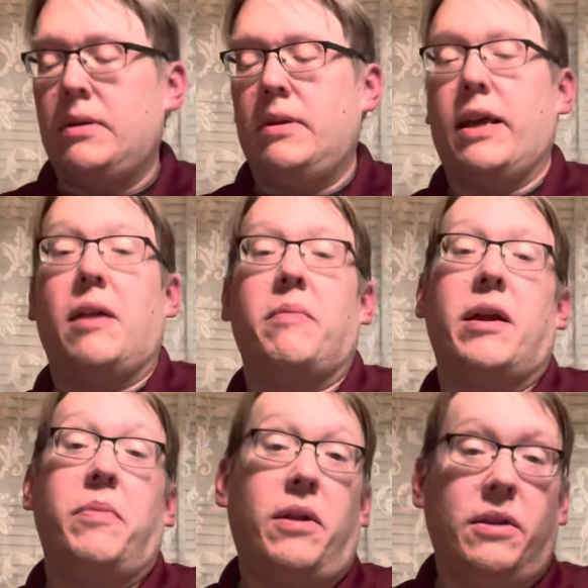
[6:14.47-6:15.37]
Again, my
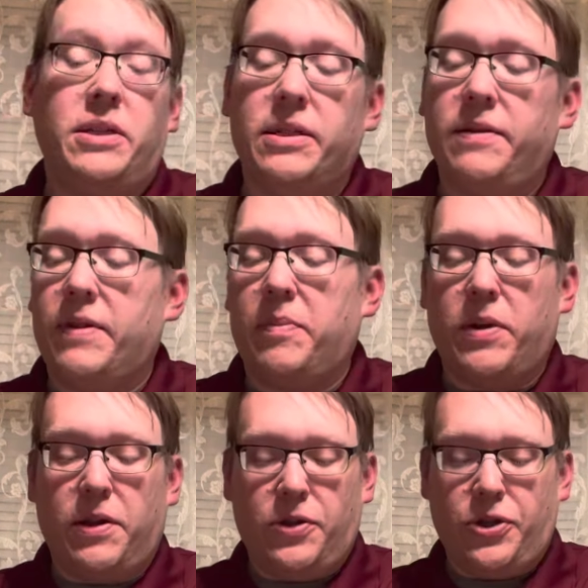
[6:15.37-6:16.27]
apologies if that
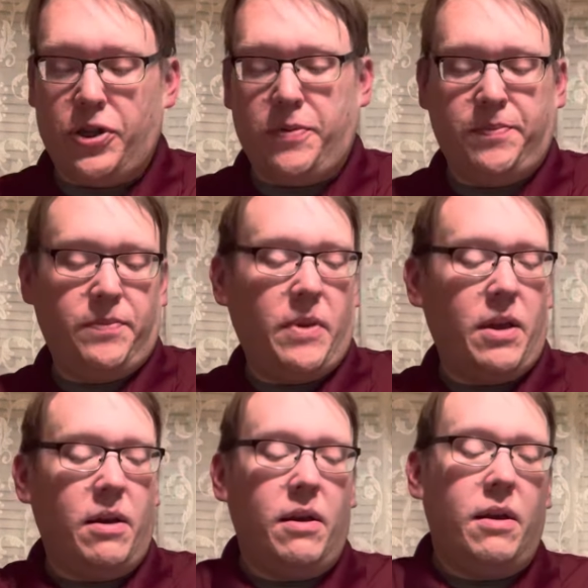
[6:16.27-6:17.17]
bothers you.
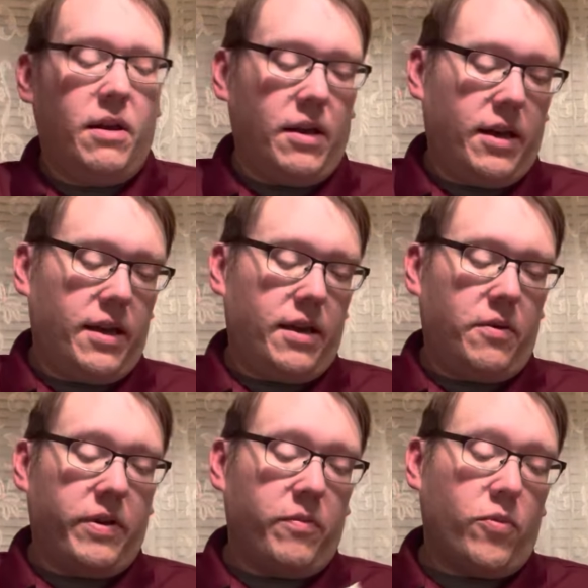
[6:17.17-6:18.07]
And
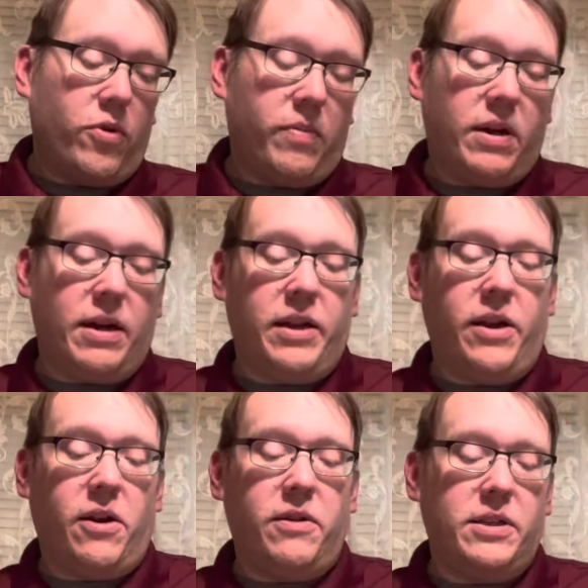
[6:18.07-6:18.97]
get more behind
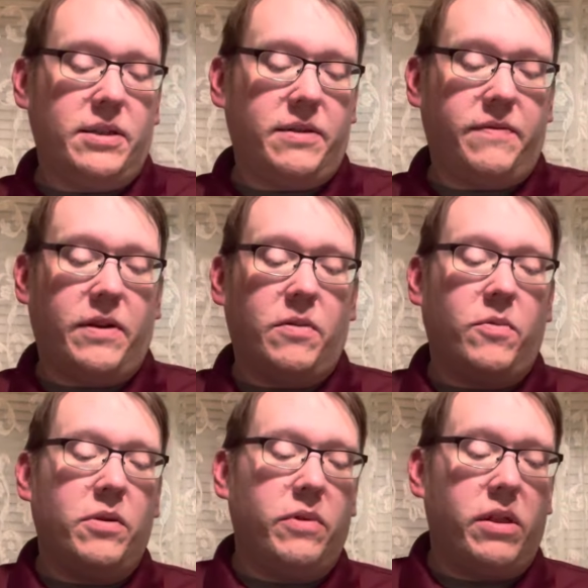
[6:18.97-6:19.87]
here. This is a fun
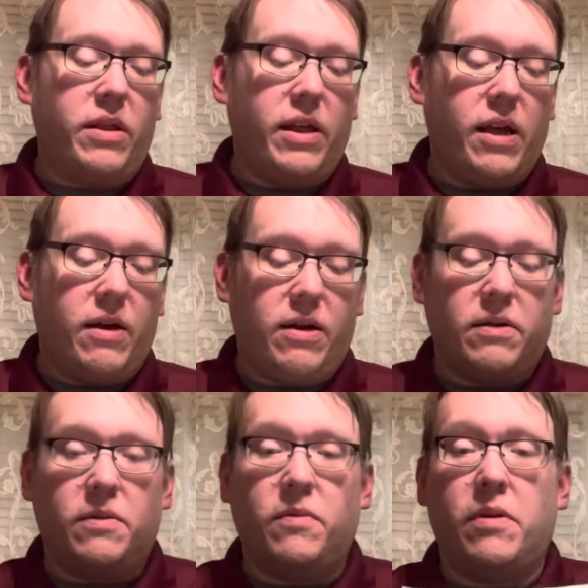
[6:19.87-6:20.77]
one with the
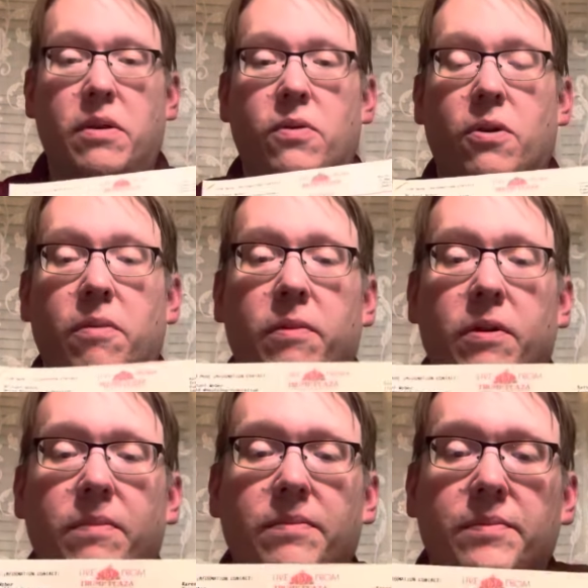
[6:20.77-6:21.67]

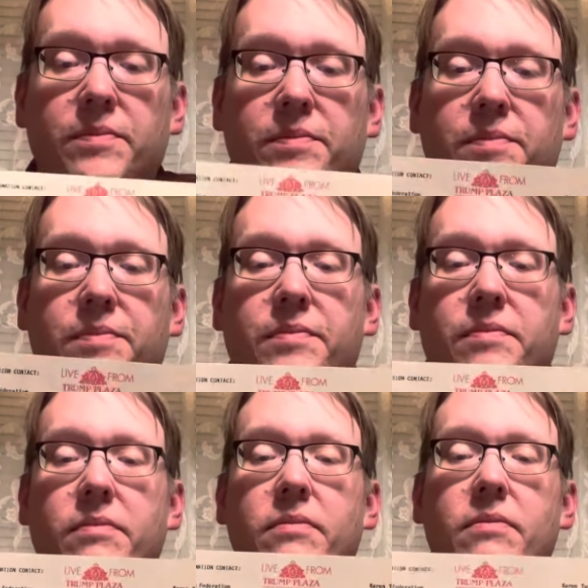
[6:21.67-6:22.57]
tournament
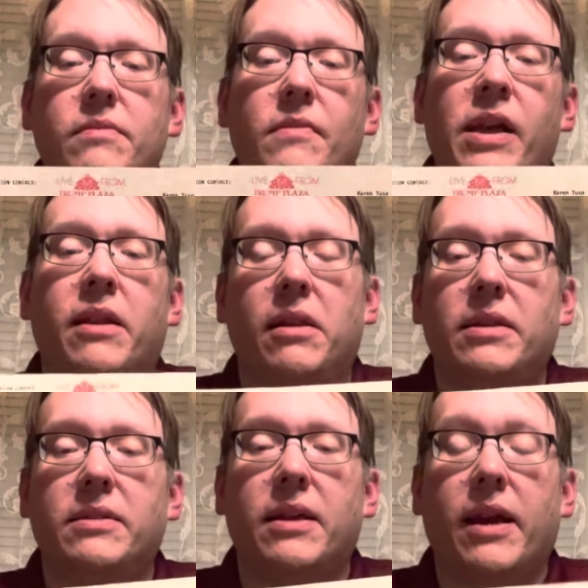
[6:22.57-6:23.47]
and the
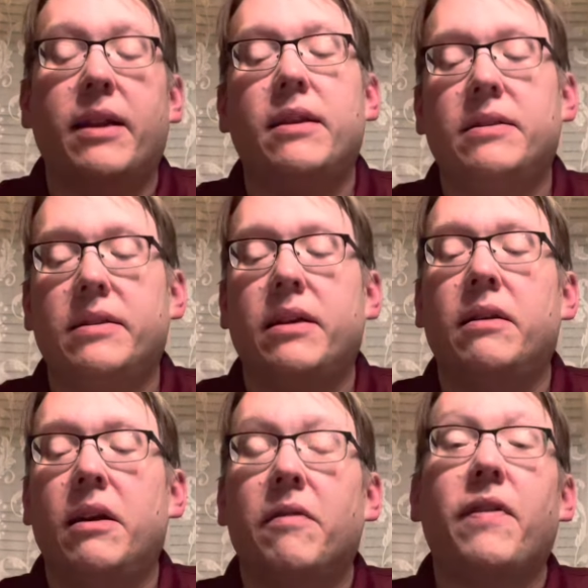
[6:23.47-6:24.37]
listing, and it is the
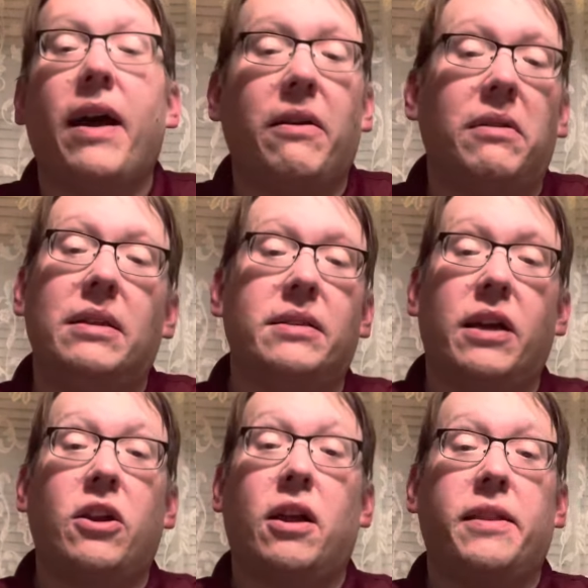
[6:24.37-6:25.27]
final
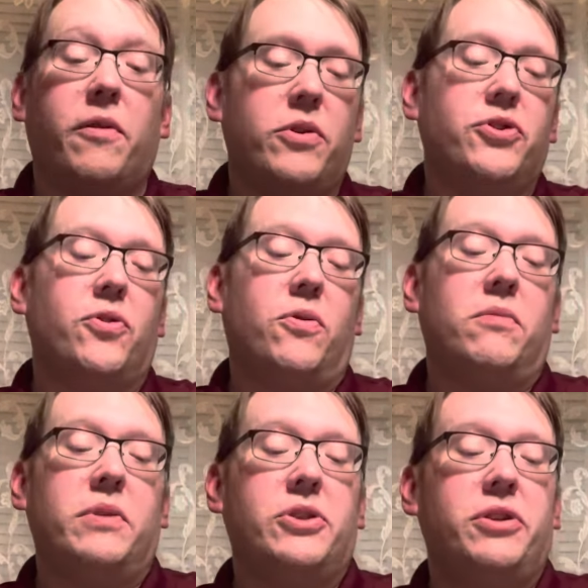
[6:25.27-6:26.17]
listing, not the original,
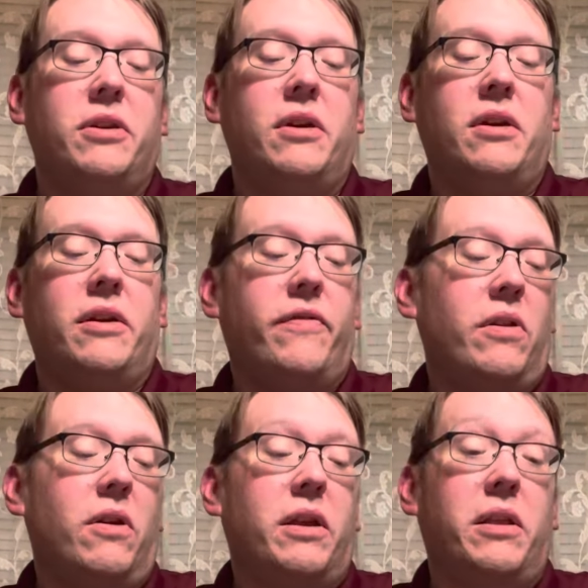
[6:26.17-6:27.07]
which, if you
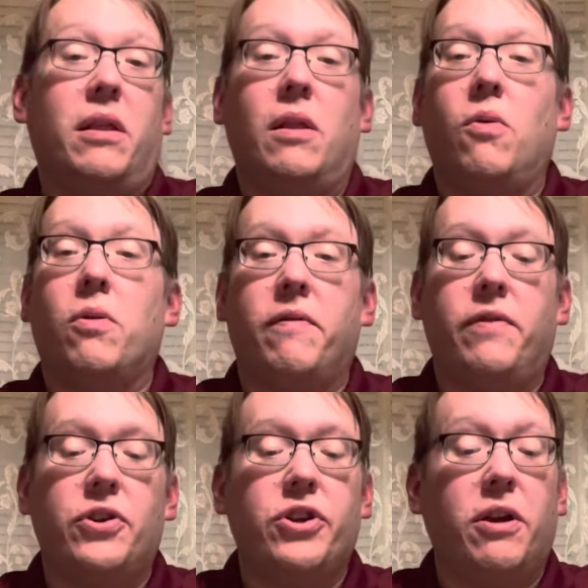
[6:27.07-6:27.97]
look into the lore of
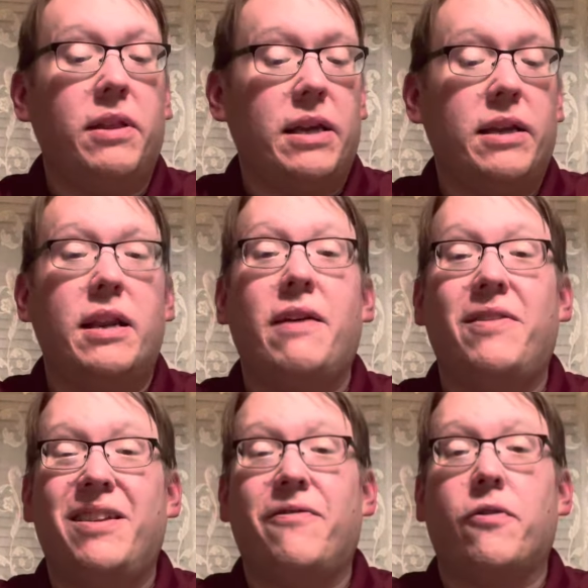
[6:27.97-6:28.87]
the show, they did have a
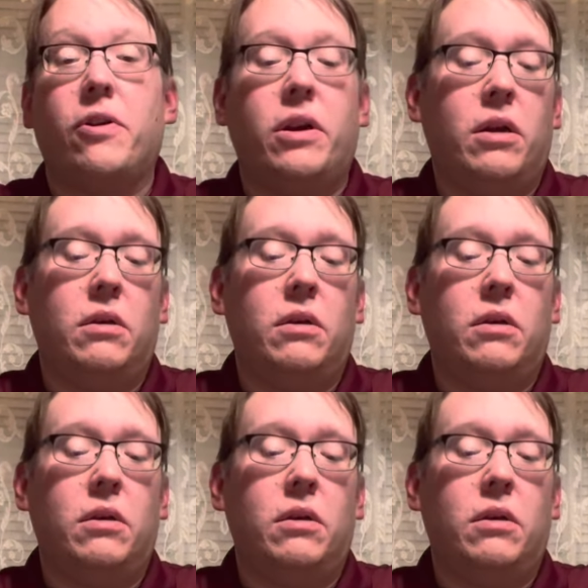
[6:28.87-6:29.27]
different